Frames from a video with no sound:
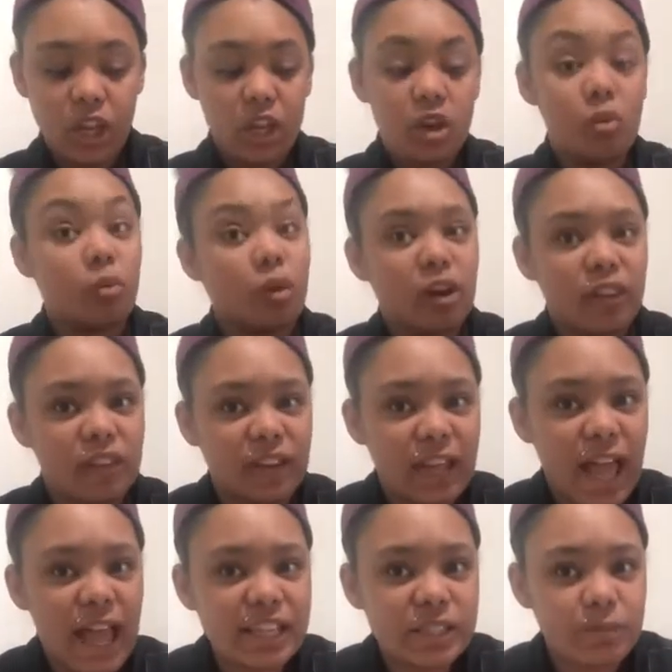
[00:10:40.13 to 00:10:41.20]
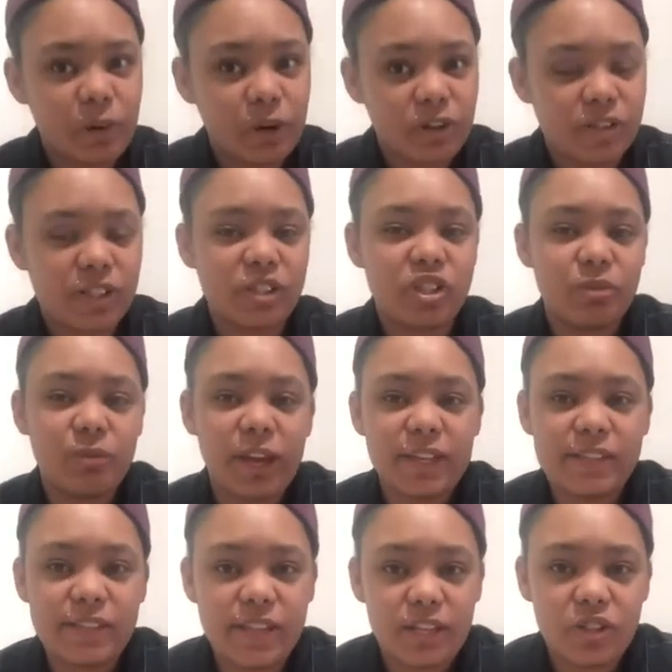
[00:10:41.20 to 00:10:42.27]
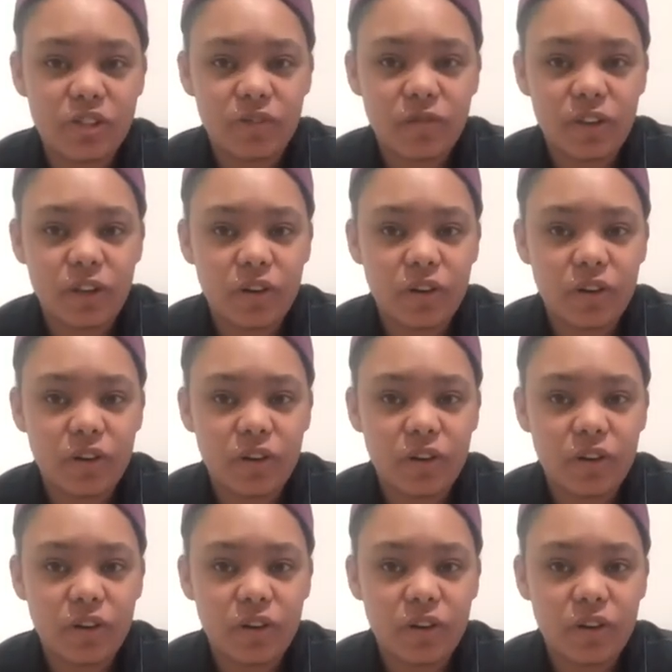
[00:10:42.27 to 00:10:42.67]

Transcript: One of the last birds that you might see at your feeder